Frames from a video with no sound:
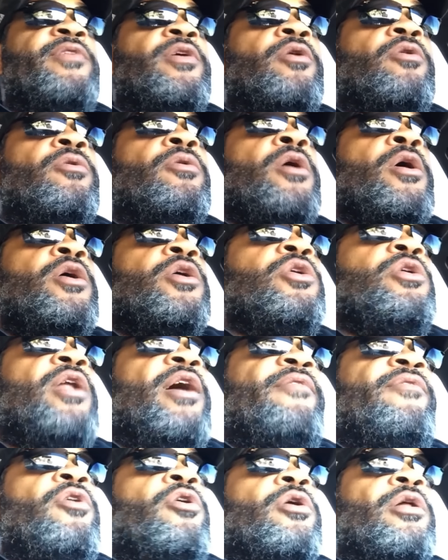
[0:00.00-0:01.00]
If you don't, you
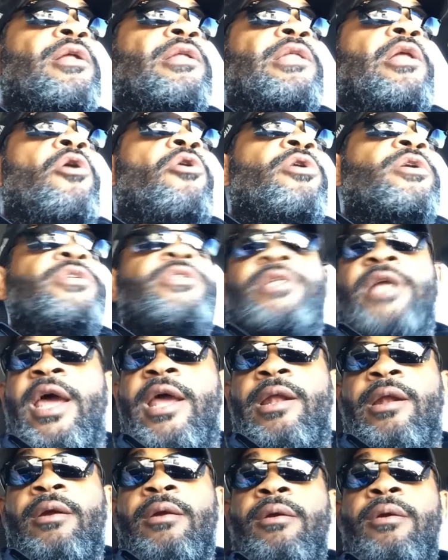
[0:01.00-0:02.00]
never heard of Lawrence
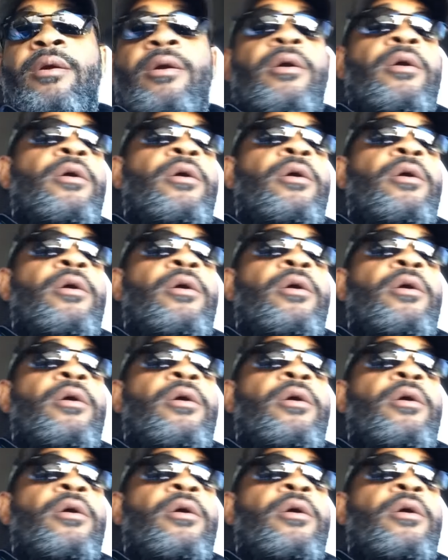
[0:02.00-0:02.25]
Taylor,